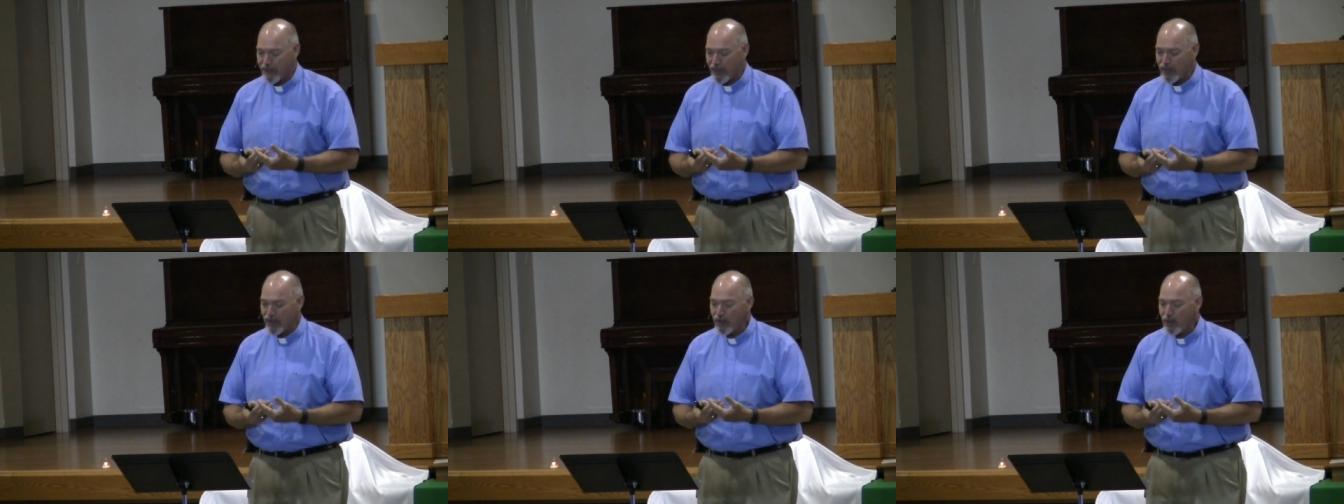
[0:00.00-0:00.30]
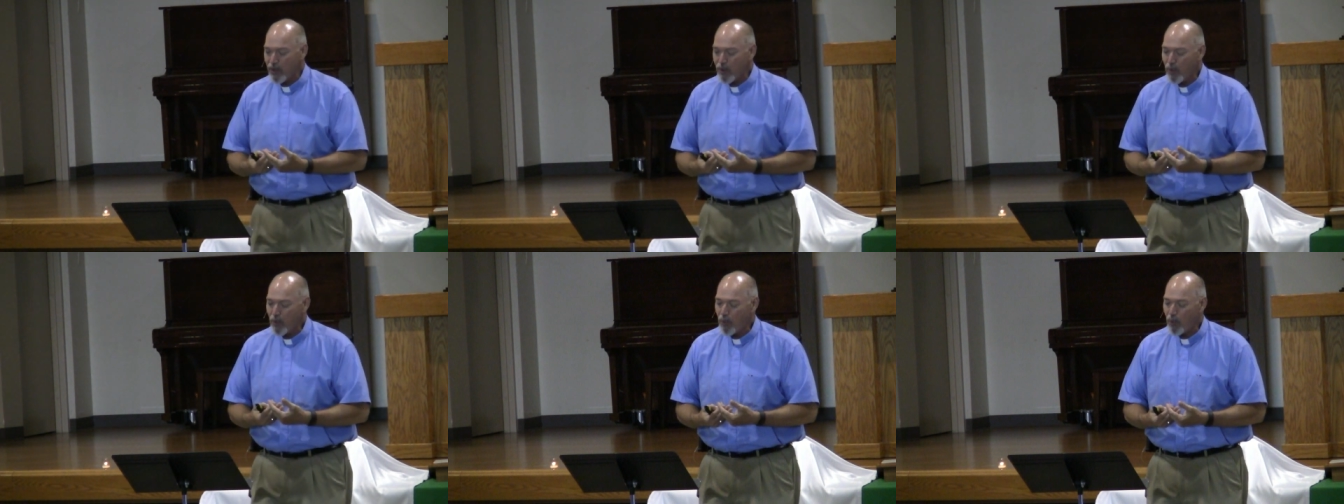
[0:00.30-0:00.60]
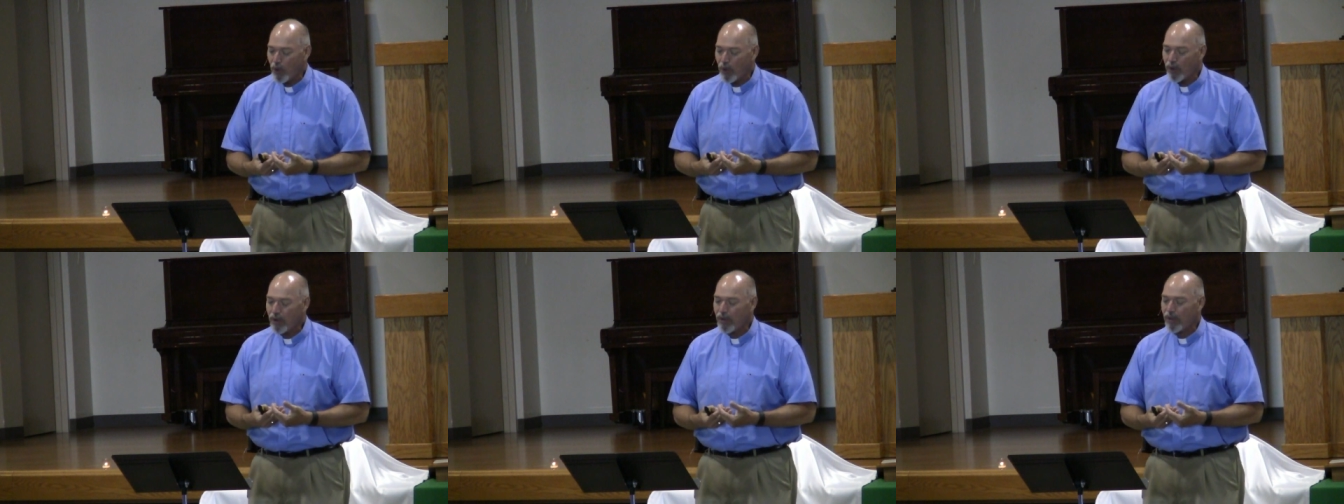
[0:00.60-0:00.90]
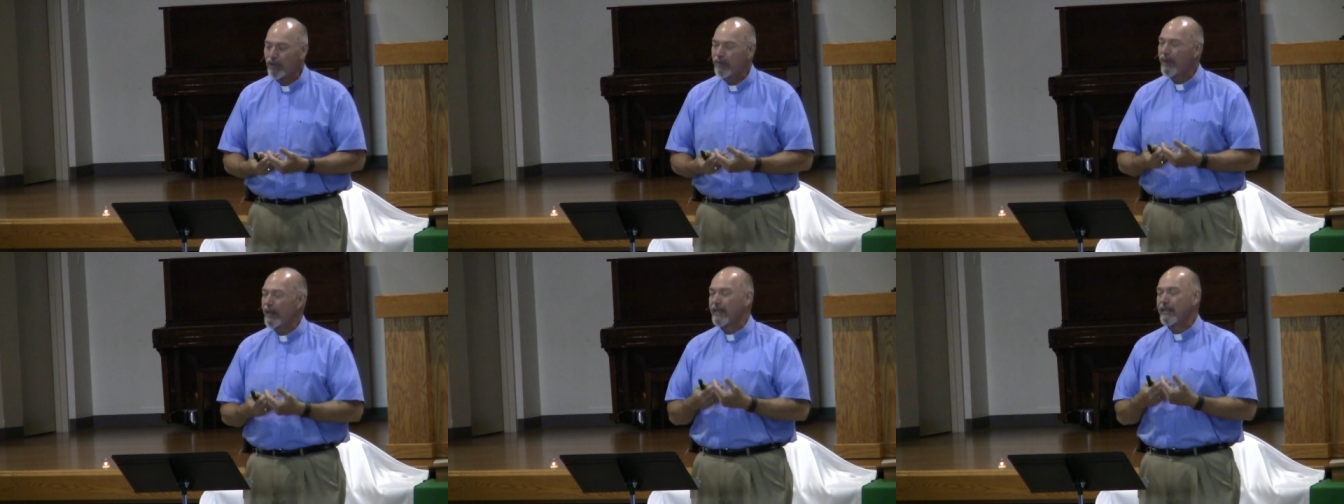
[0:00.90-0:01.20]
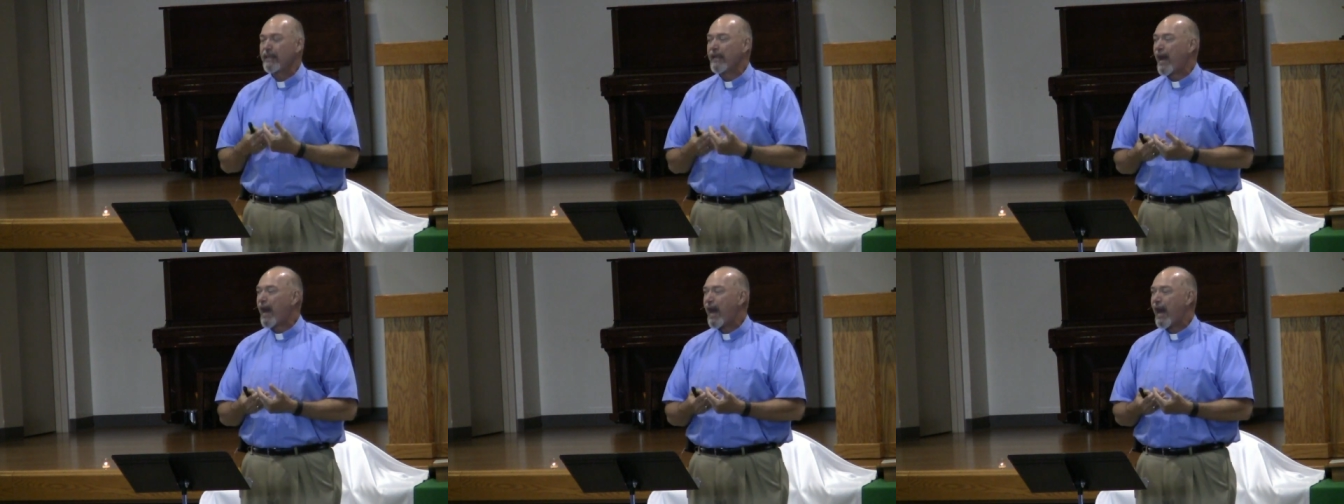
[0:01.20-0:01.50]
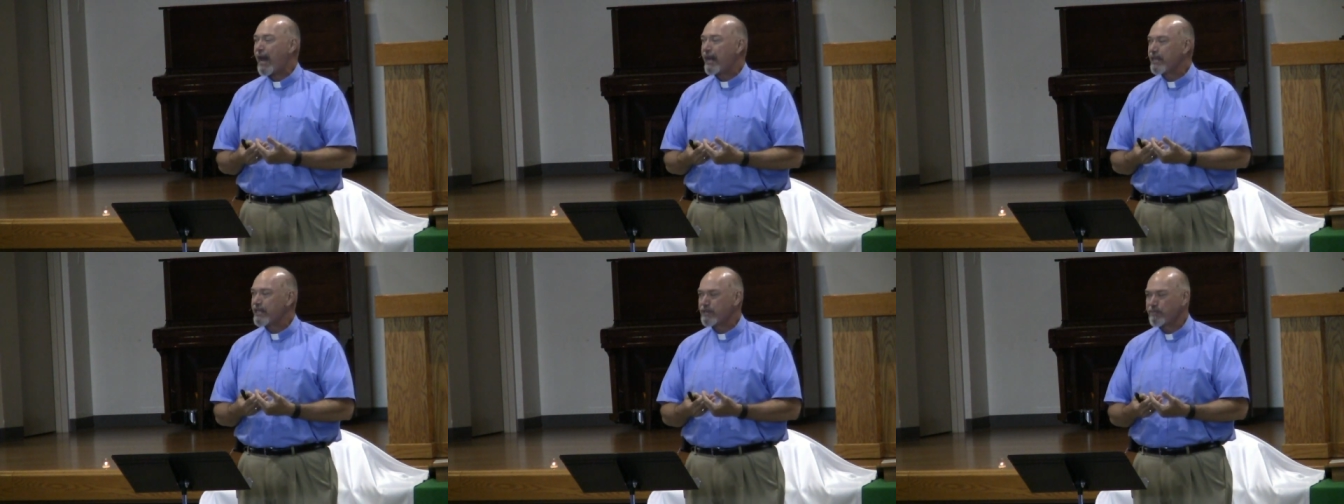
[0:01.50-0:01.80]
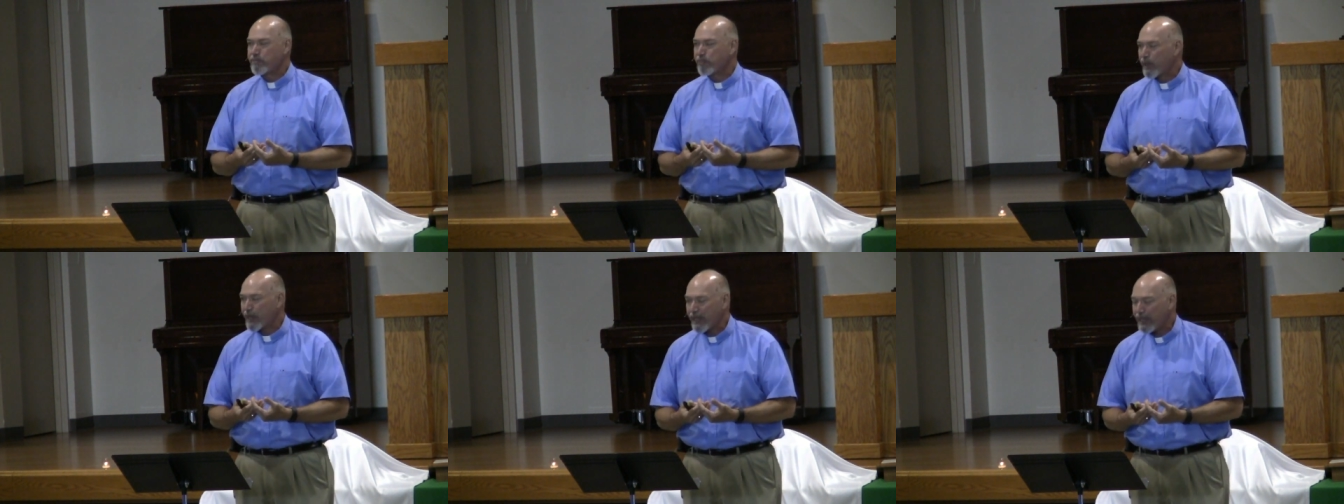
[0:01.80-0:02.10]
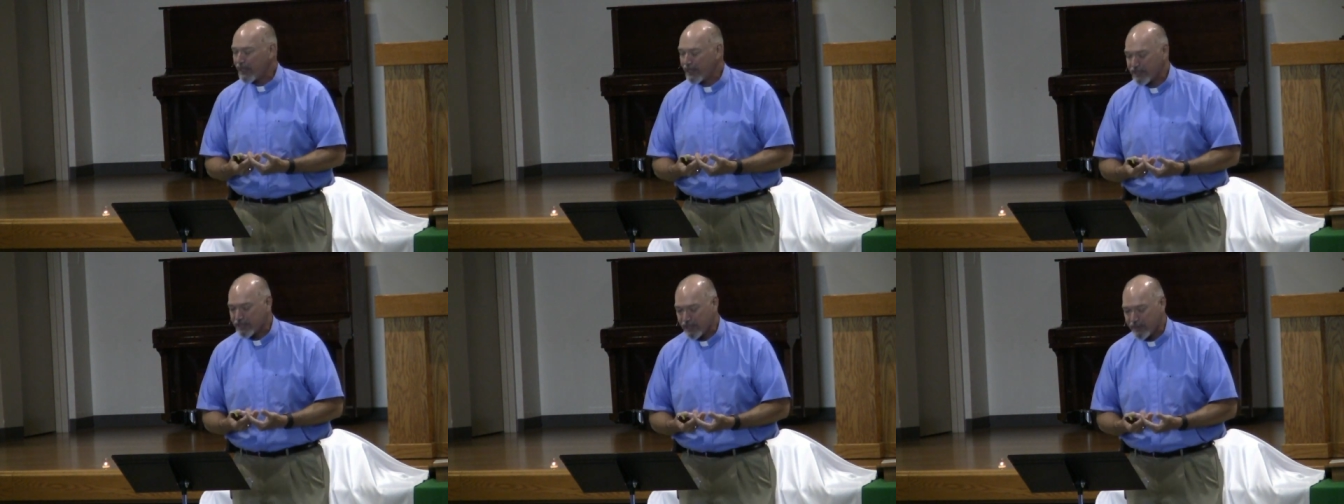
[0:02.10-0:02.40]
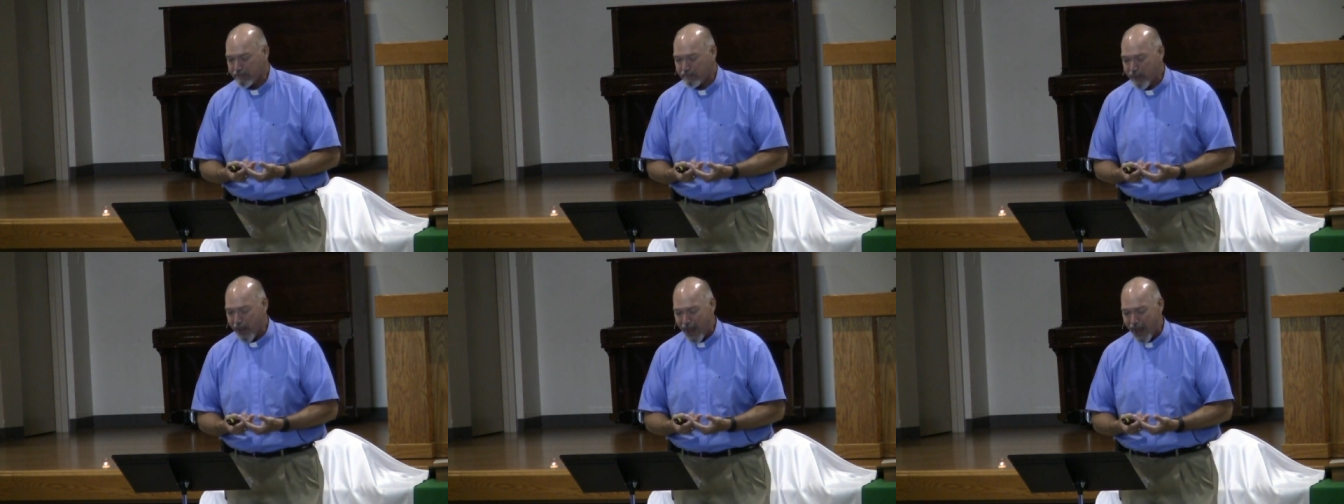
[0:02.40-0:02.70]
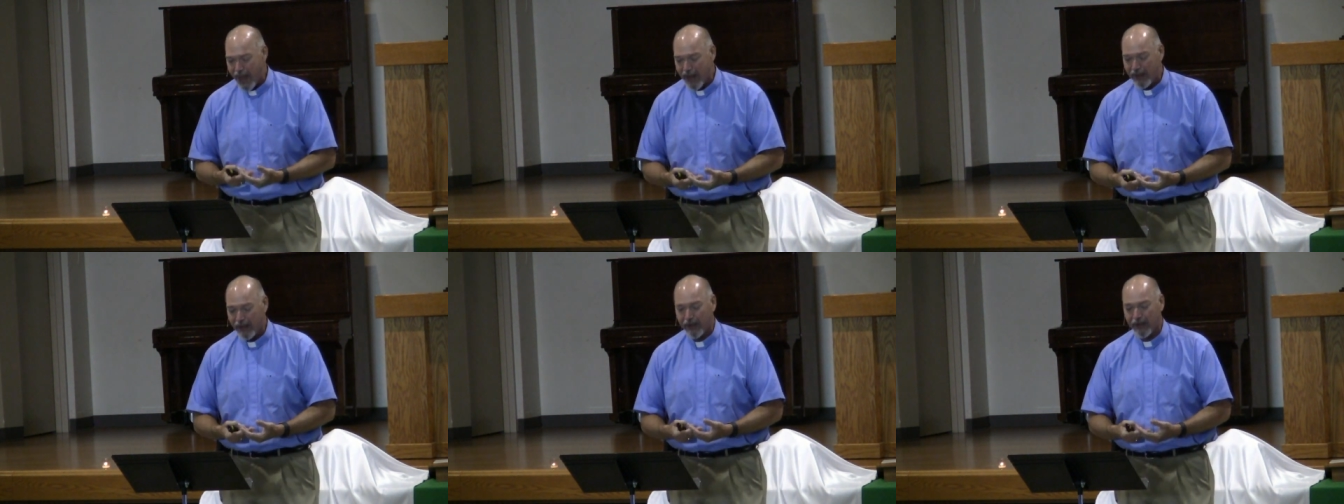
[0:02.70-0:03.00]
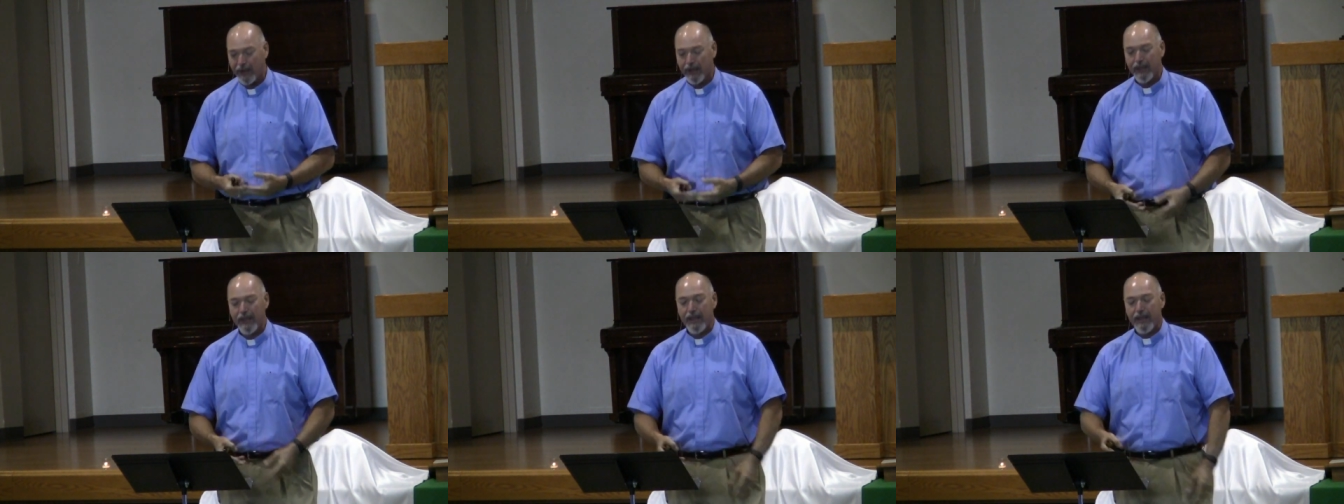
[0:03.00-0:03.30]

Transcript: the new world that God is bringing to bear,